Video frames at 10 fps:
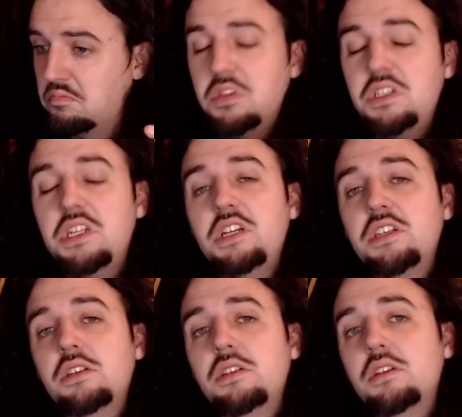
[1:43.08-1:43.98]

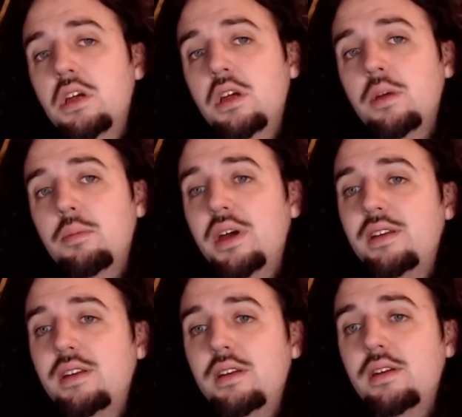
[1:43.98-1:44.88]
decent,
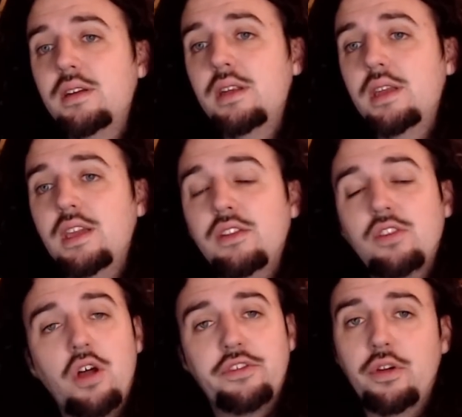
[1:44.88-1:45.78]
but he's
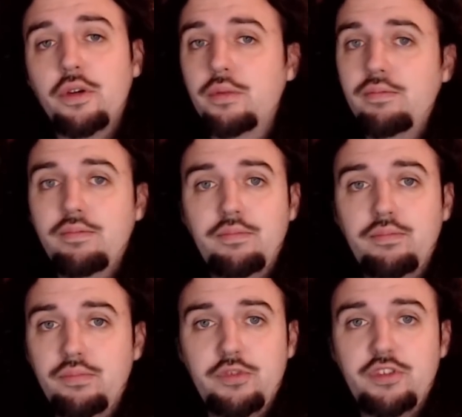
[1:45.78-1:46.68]
also
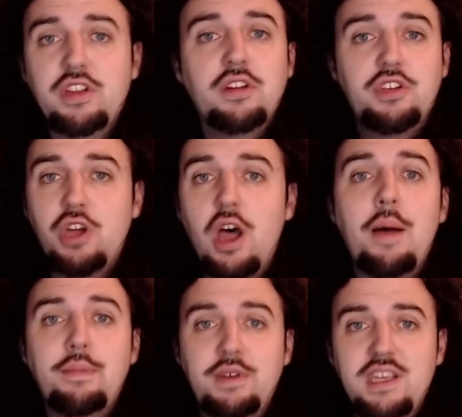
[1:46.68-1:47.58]
still a
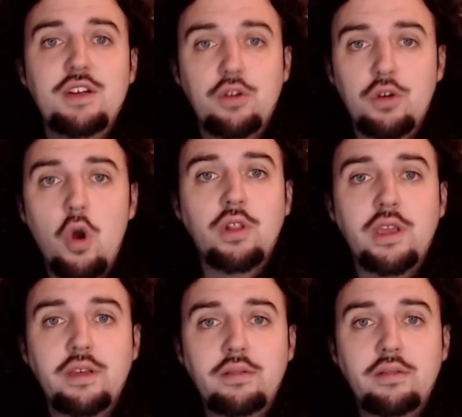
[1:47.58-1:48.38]
top-tier goalie.